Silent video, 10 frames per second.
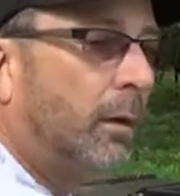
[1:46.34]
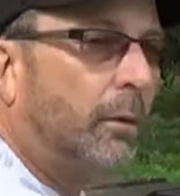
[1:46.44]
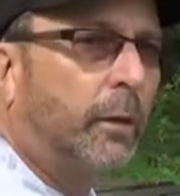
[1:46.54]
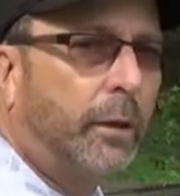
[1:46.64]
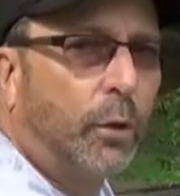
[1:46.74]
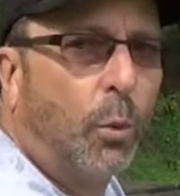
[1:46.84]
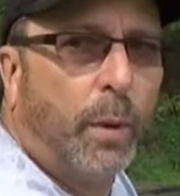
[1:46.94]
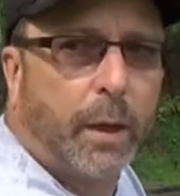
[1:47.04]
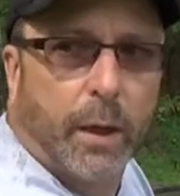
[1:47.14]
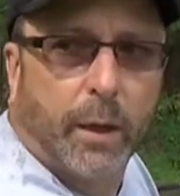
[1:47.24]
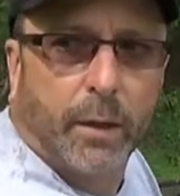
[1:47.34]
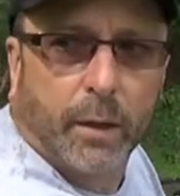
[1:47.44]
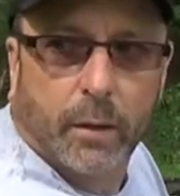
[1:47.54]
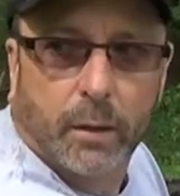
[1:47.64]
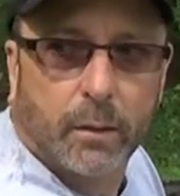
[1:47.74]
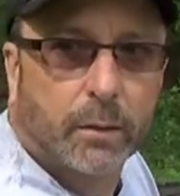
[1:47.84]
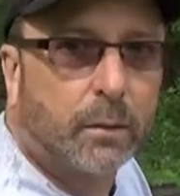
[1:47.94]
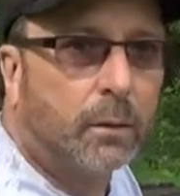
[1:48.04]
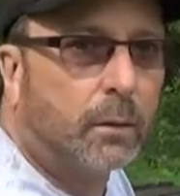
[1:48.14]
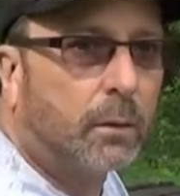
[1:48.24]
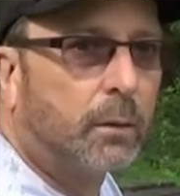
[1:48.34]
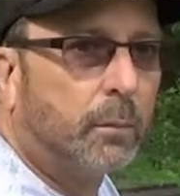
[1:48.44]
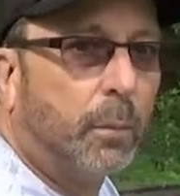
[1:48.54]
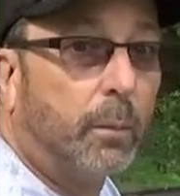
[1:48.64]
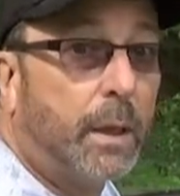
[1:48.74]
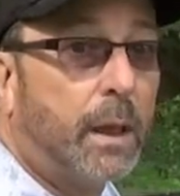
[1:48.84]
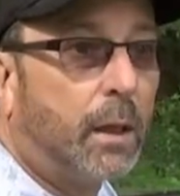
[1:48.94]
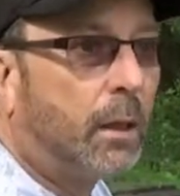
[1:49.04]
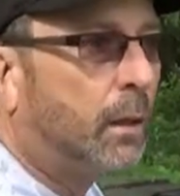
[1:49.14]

There's like nobody here but me